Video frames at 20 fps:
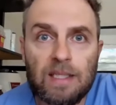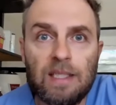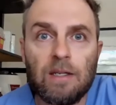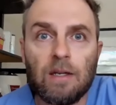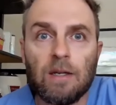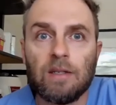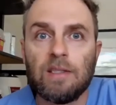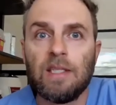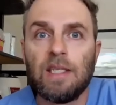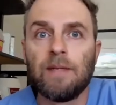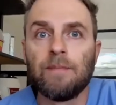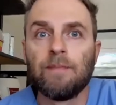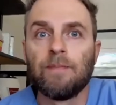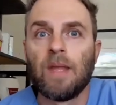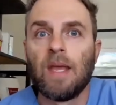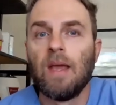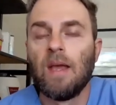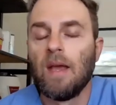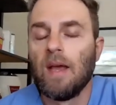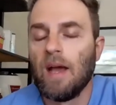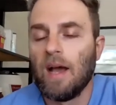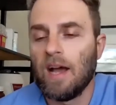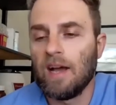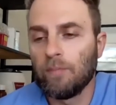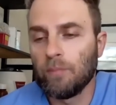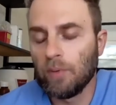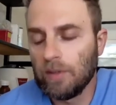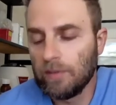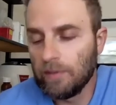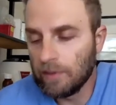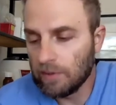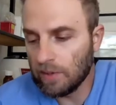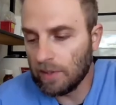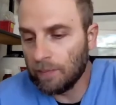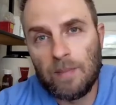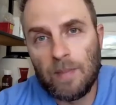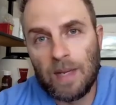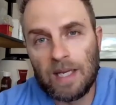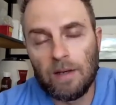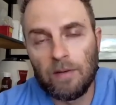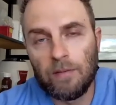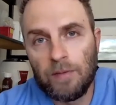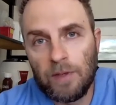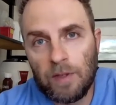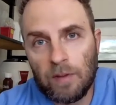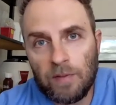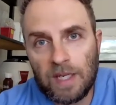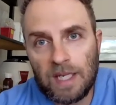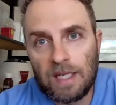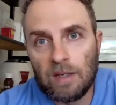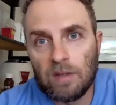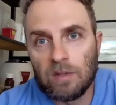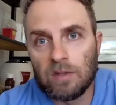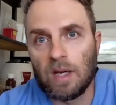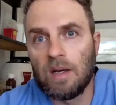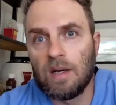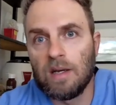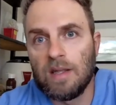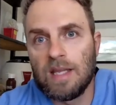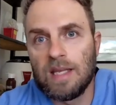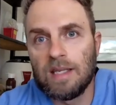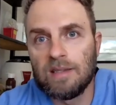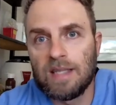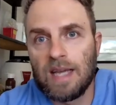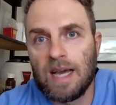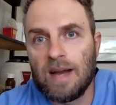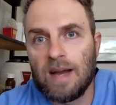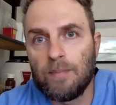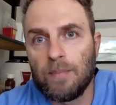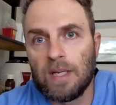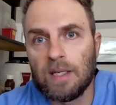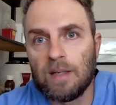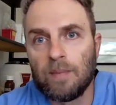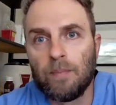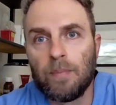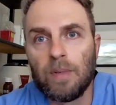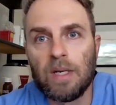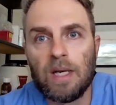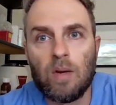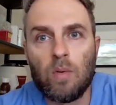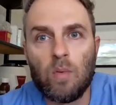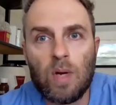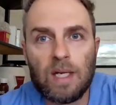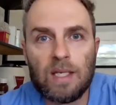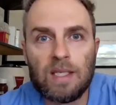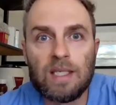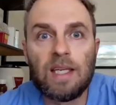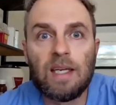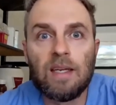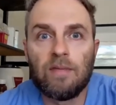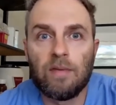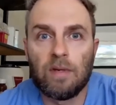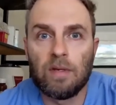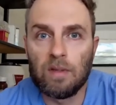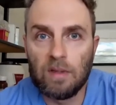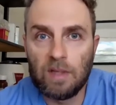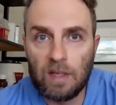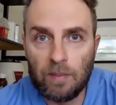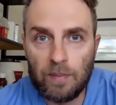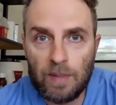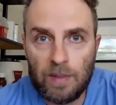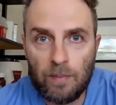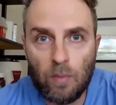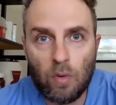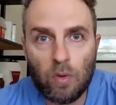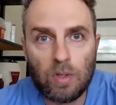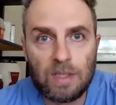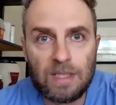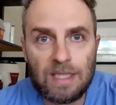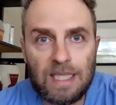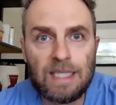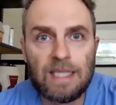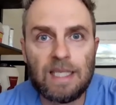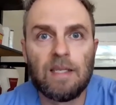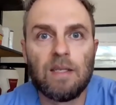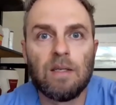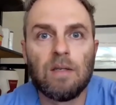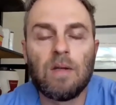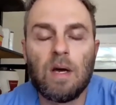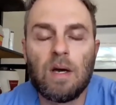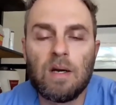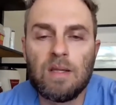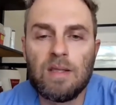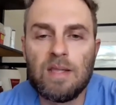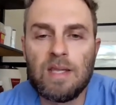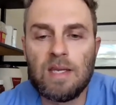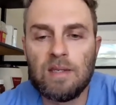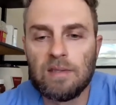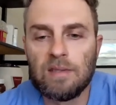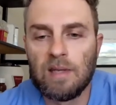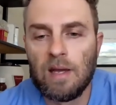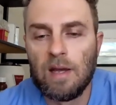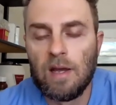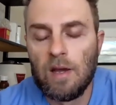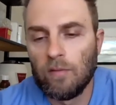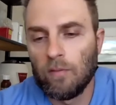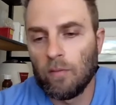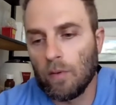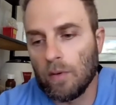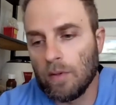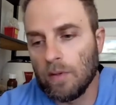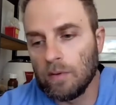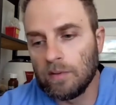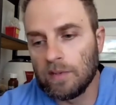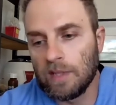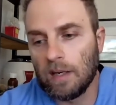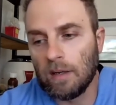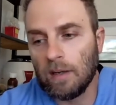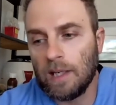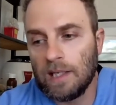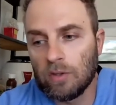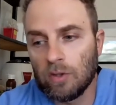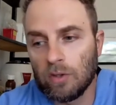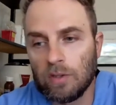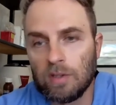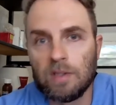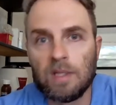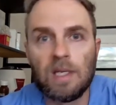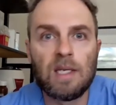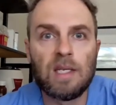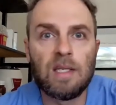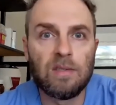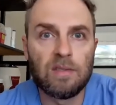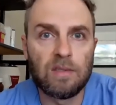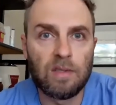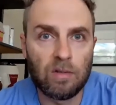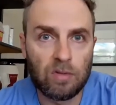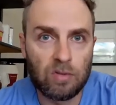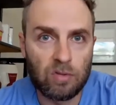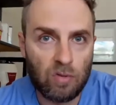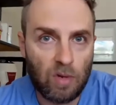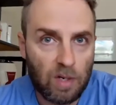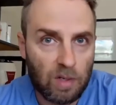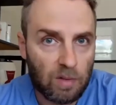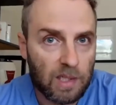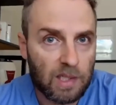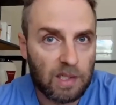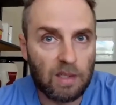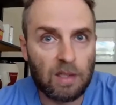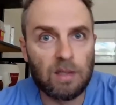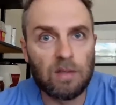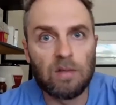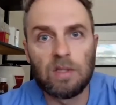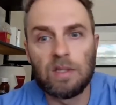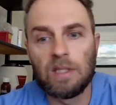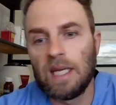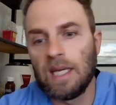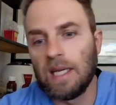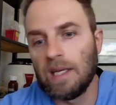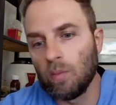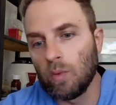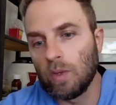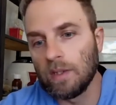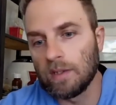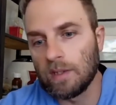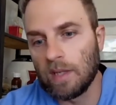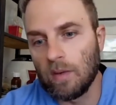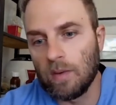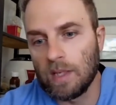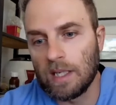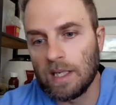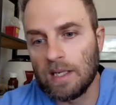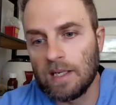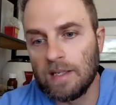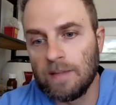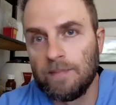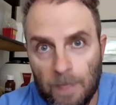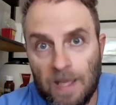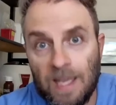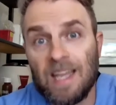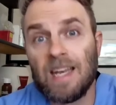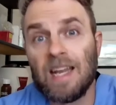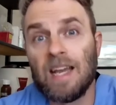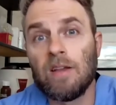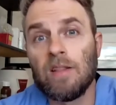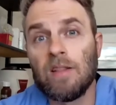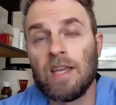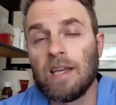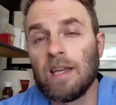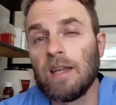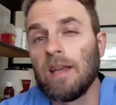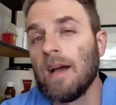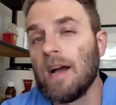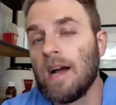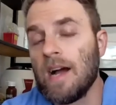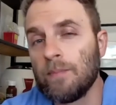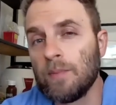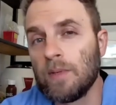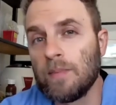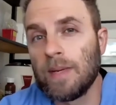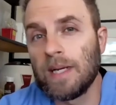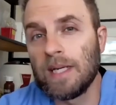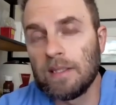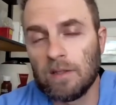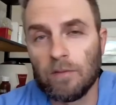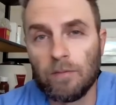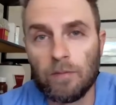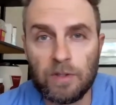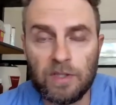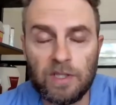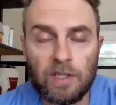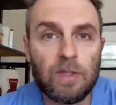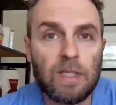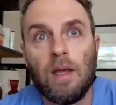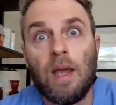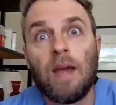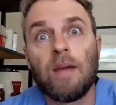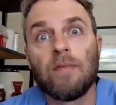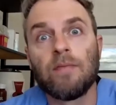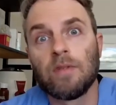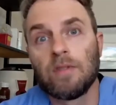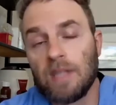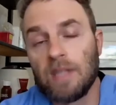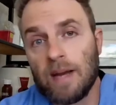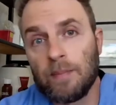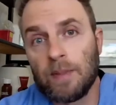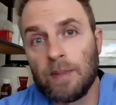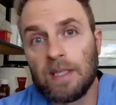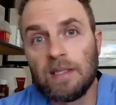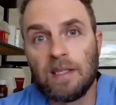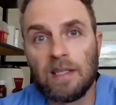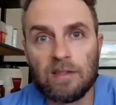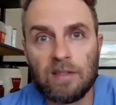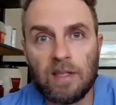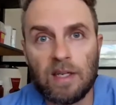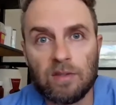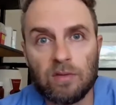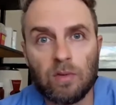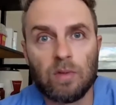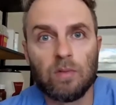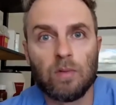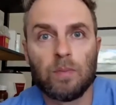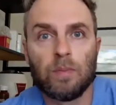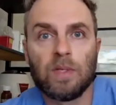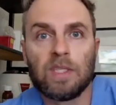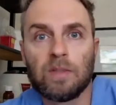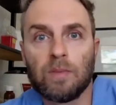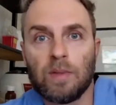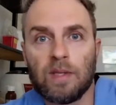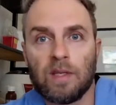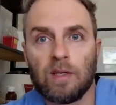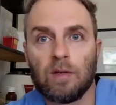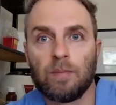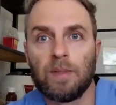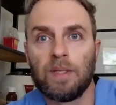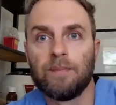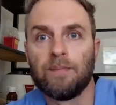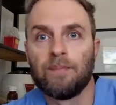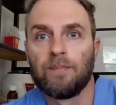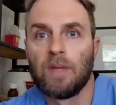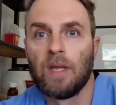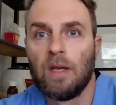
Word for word: TRT. I previously made a few videos on this topic, but I wanted to give a little bit more detail on this for those that are interested and still struggling to understand what's going on and how they can optimize their fertility after stopping testosterone replacement therapy.